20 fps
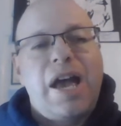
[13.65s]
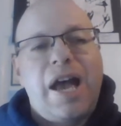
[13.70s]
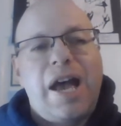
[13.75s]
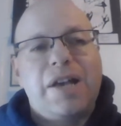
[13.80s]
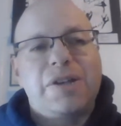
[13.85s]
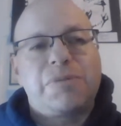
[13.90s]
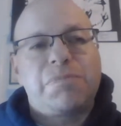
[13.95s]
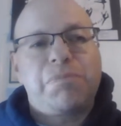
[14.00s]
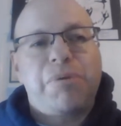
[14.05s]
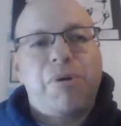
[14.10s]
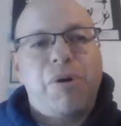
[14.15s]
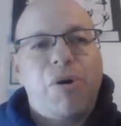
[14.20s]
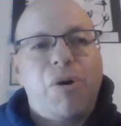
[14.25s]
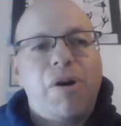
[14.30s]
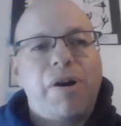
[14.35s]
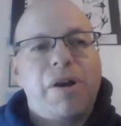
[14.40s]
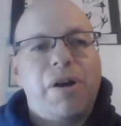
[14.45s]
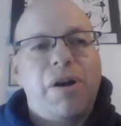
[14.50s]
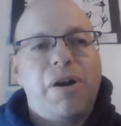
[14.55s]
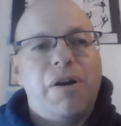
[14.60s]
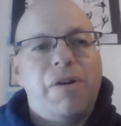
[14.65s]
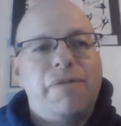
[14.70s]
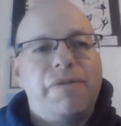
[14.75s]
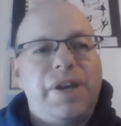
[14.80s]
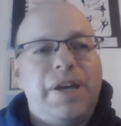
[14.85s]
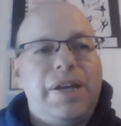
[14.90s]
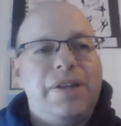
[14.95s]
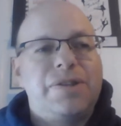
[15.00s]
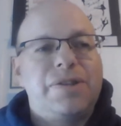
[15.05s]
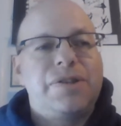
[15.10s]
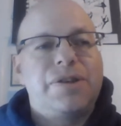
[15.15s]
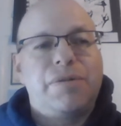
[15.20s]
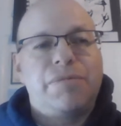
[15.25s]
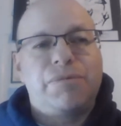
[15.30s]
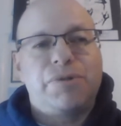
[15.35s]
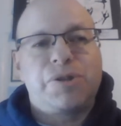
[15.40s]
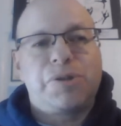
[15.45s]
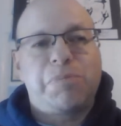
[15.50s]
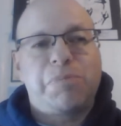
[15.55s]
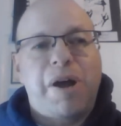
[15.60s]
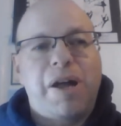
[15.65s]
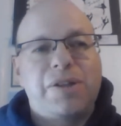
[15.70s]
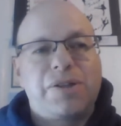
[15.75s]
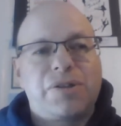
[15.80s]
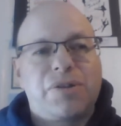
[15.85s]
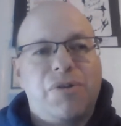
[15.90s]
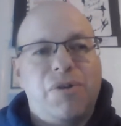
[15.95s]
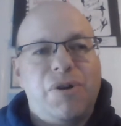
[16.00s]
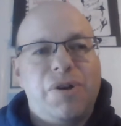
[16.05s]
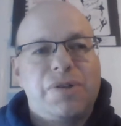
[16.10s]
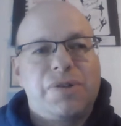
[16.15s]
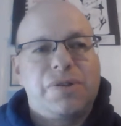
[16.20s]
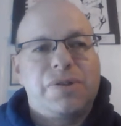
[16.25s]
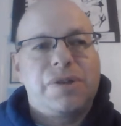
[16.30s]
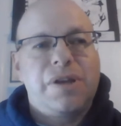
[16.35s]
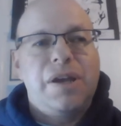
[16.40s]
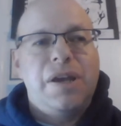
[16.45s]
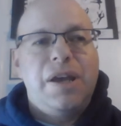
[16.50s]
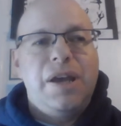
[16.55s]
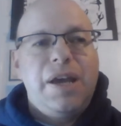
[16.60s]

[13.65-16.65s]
as part of incident response costs.